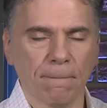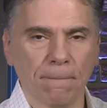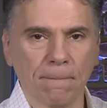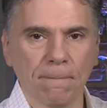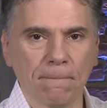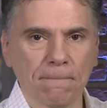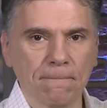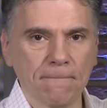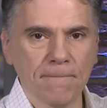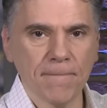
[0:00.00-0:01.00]

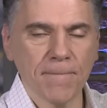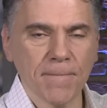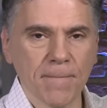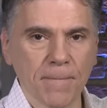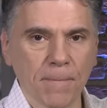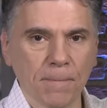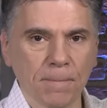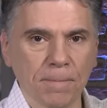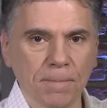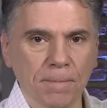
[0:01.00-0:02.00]

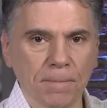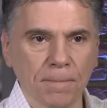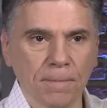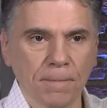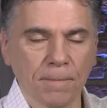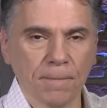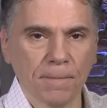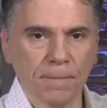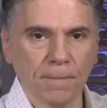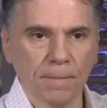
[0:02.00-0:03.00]

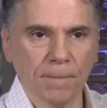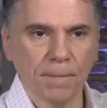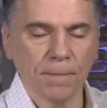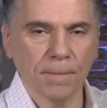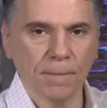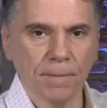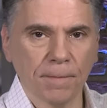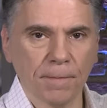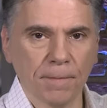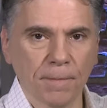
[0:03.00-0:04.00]

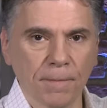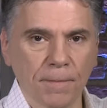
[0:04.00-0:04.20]
(silent)